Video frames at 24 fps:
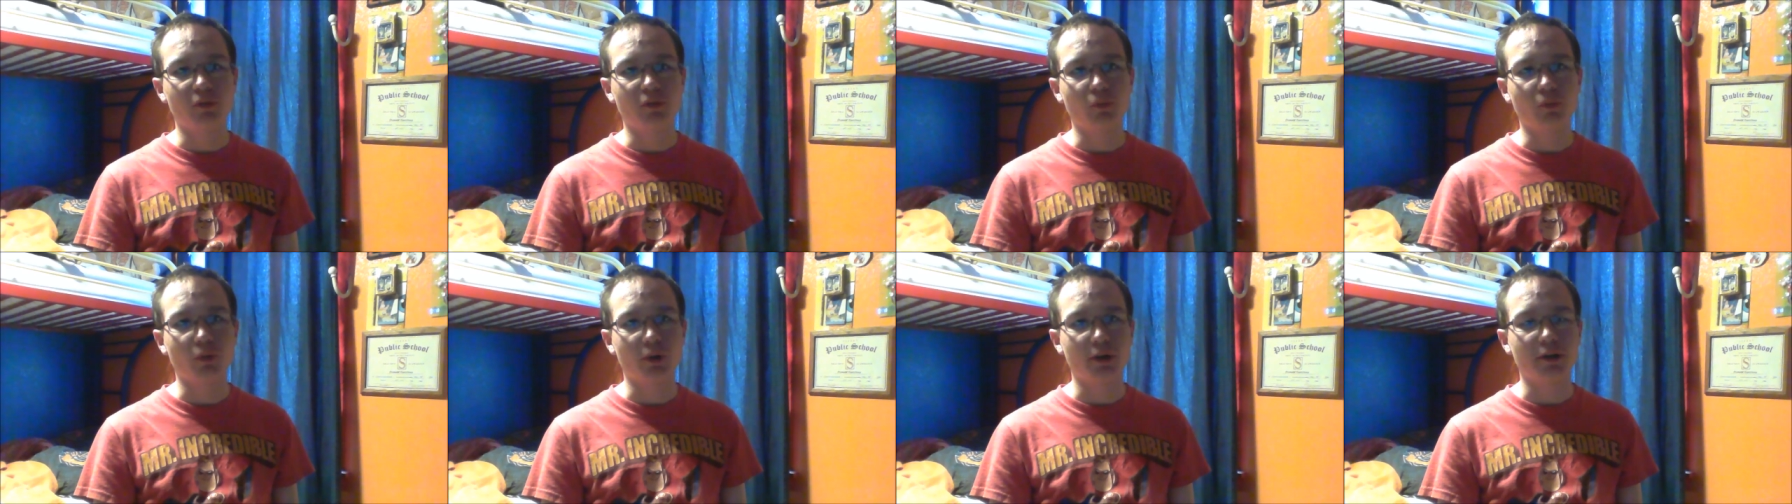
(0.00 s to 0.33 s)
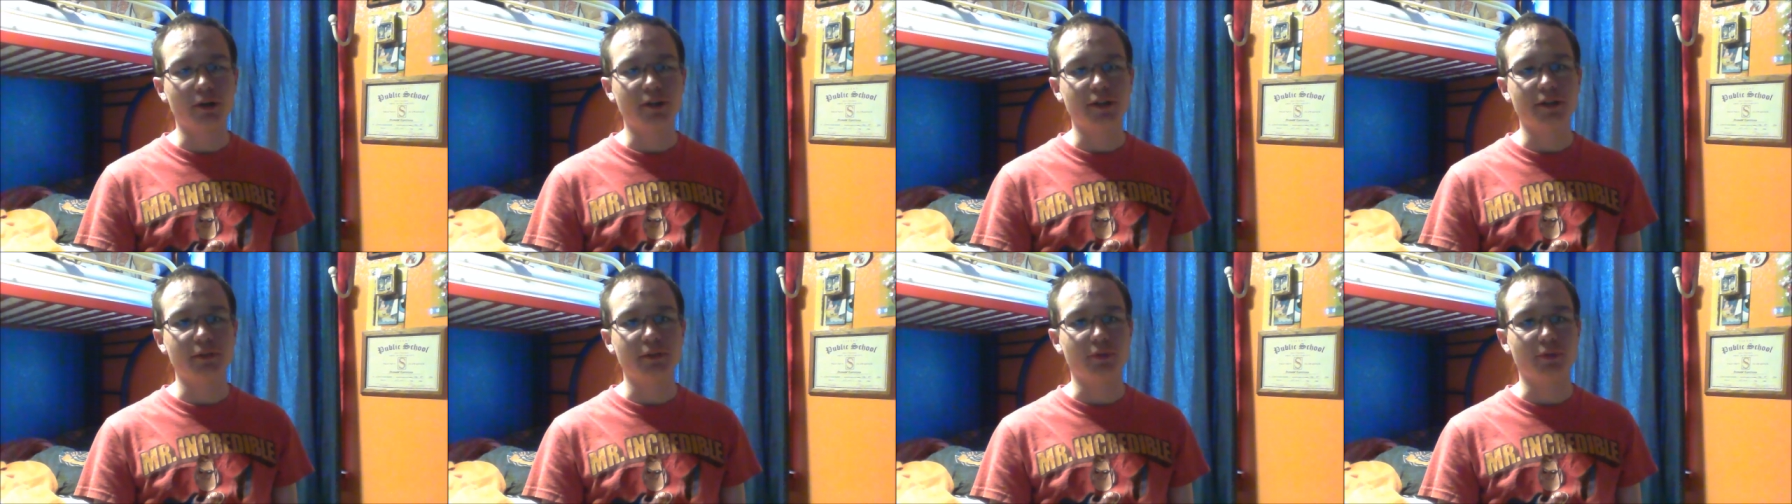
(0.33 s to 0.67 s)

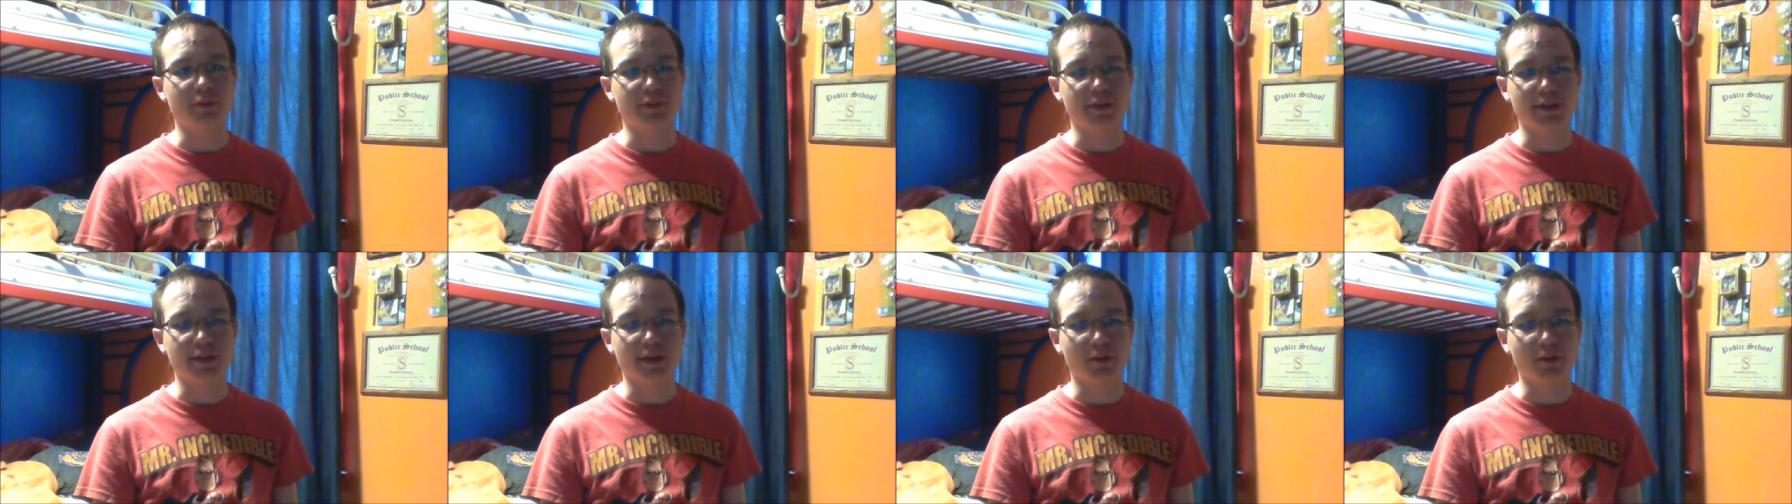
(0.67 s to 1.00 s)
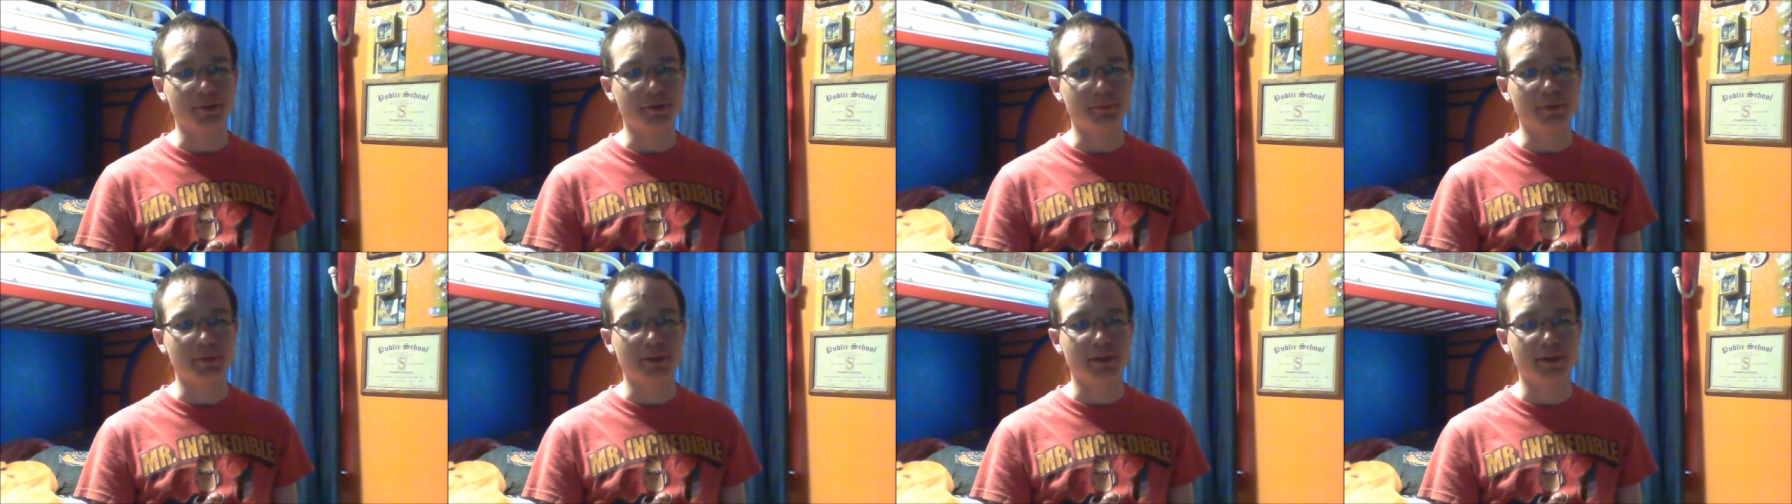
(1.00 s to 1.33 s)
work with
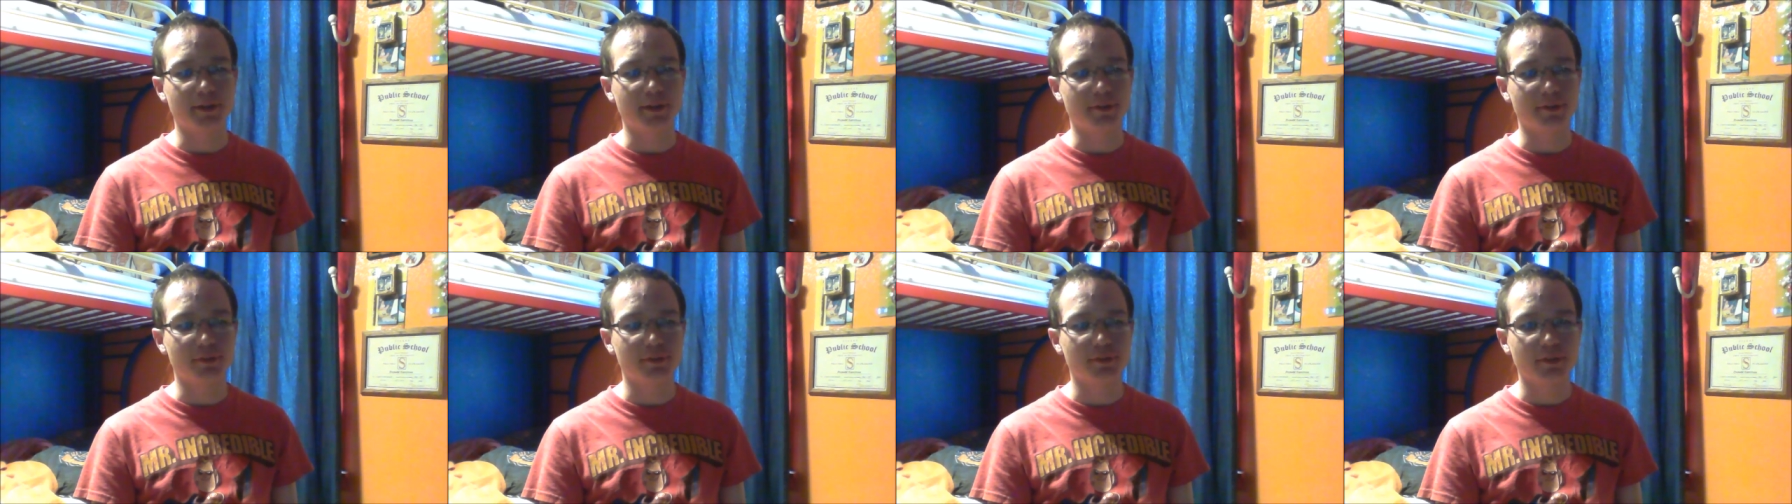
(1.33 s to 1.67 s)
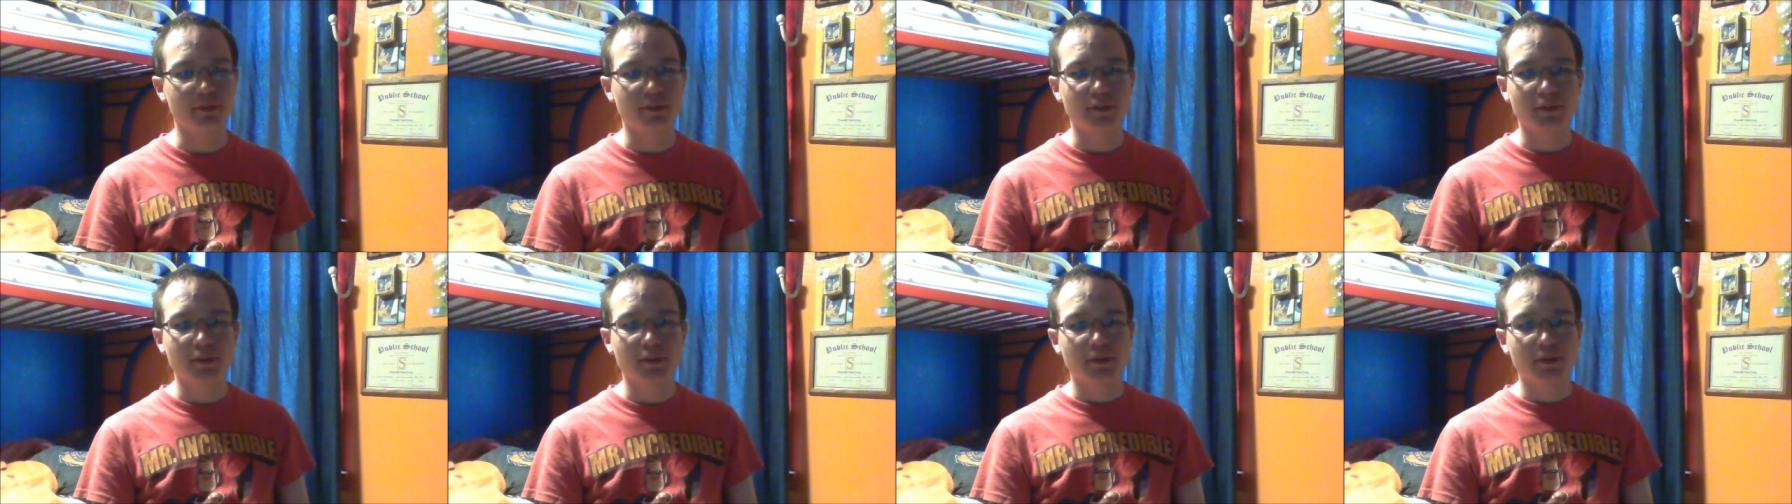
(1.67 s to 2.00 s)
Kelly because